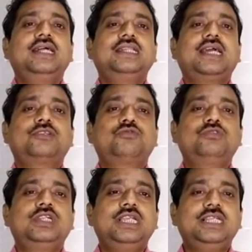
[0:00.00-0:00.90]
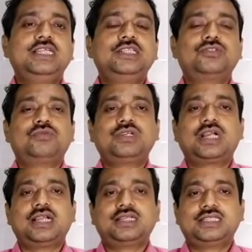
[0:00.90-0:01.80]
that could lead his own
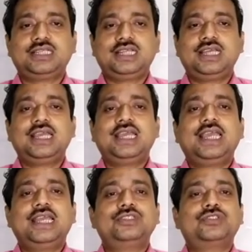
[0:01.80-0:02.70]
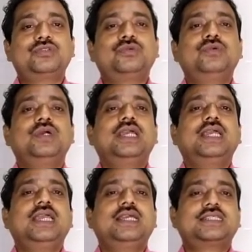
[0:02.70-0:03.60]
country into
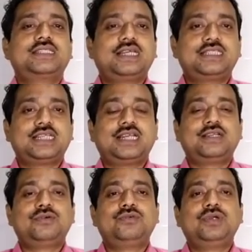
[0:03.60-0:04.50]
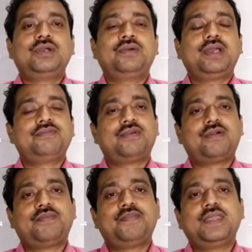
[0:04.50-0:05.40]
a stature where
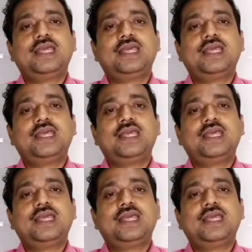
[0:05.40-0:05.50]
from